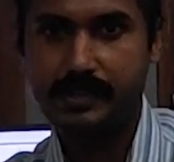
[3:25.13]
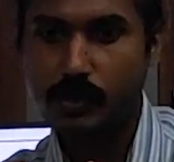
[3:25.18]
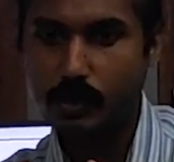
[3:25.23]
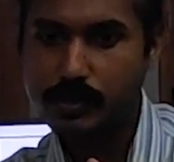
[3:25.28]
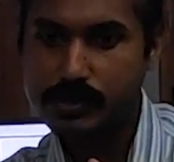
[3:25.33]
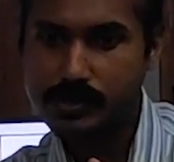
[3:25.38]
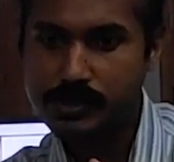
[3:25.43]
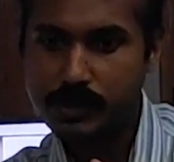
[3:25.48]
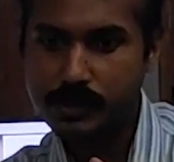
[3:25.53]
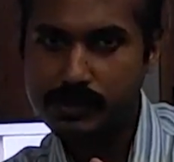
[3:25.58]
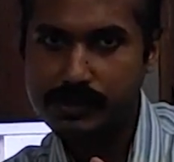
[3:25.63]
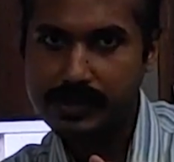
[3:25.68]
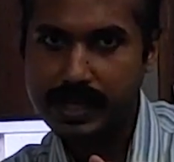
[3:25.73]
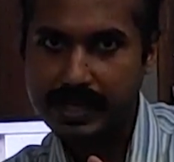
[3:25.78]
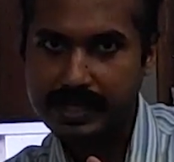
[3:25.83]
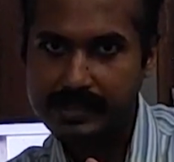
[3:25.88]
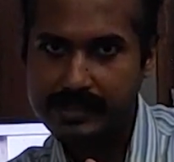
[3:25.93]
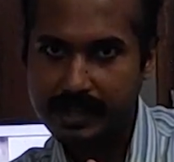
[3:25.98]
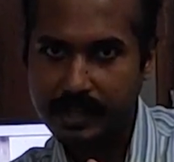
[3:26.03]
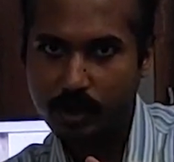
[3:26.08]
So
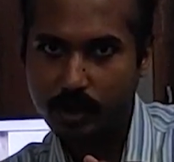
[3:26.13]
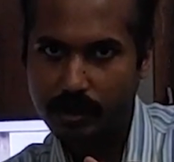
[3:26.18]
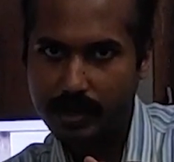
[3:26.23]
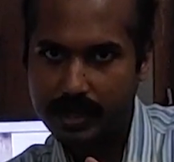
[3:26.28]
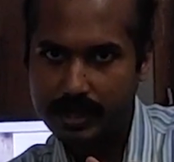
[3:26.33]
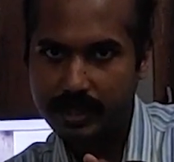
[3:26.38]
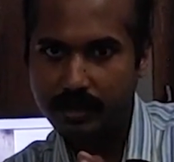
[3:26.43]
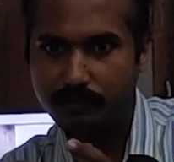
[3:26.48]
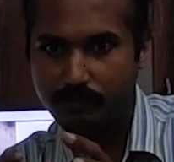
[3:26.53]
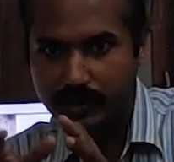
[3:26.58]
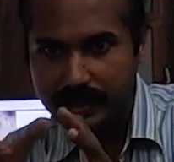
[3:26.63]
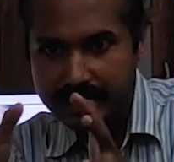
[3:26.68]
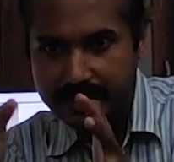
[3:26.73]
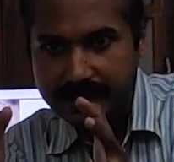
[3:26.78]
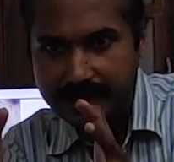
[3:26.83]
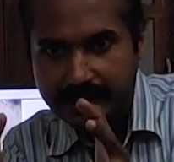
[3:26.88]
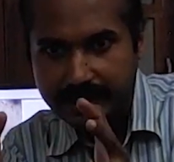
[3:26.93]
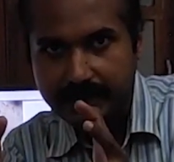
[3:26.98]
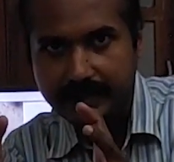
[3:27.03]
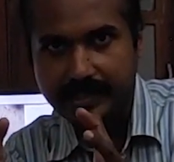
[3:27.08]
osteocytes are located
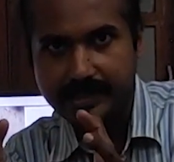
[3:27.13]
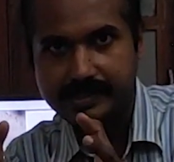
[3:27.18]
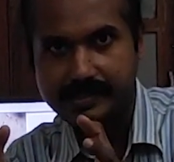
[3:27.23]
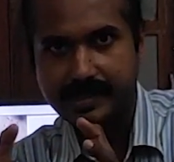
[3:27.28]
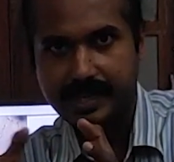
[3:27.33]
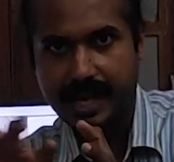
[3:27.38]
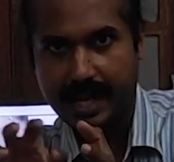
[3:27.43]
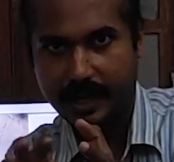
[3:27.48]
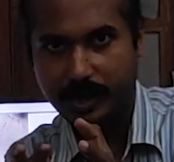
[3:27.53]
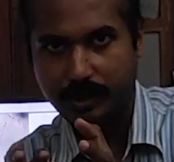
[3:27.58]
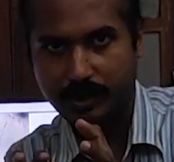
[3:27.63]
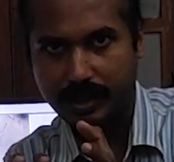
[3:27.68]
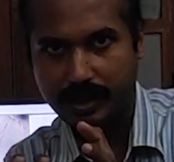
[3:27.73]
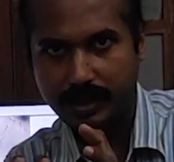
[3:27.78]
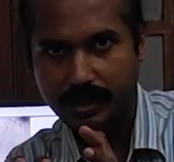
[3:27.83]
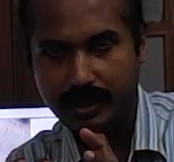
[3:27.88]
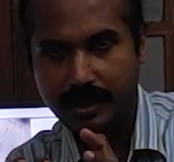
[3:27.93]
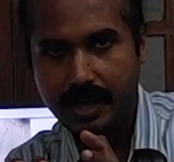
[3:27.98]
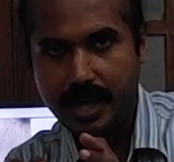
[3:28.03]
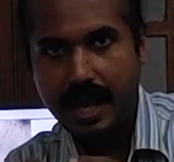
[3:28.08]
within this
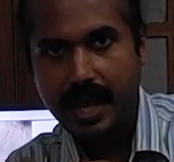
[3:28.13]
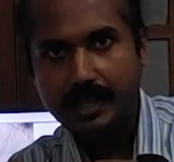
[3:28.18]
lacuna